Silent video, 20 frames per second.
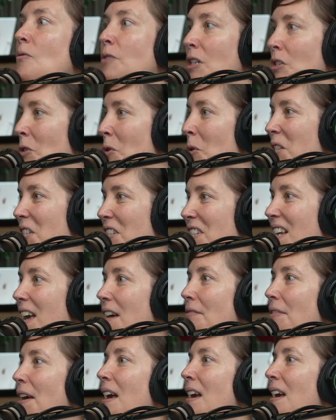resource
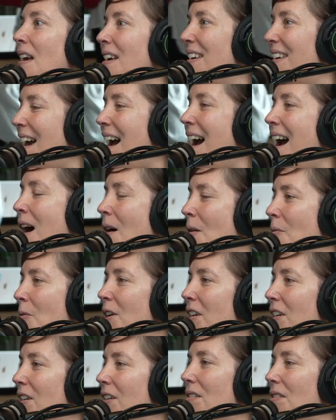saving. Yeah.
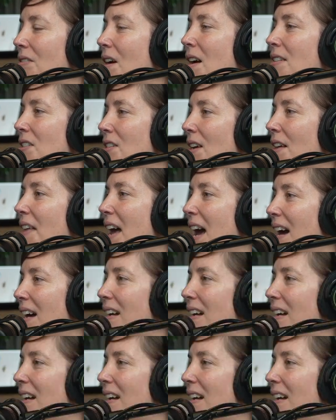What are your thoughts on that?